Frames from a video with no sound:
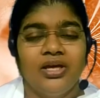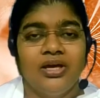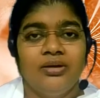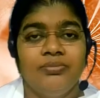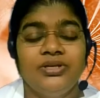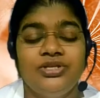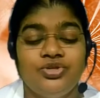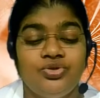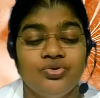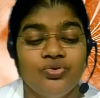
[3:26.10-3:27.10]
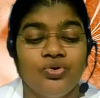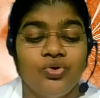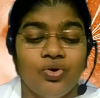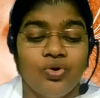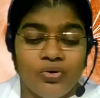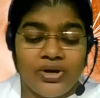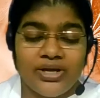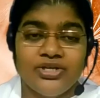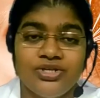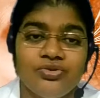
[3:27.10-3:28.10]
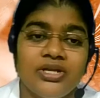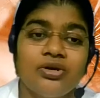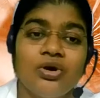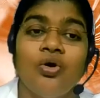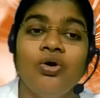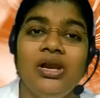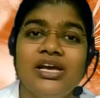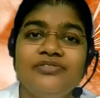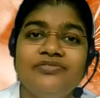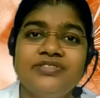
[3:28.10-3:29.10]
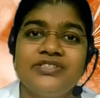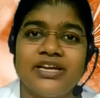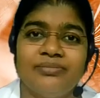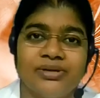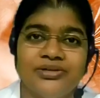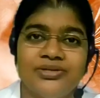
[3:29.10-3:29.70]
But to go into that whole life segment,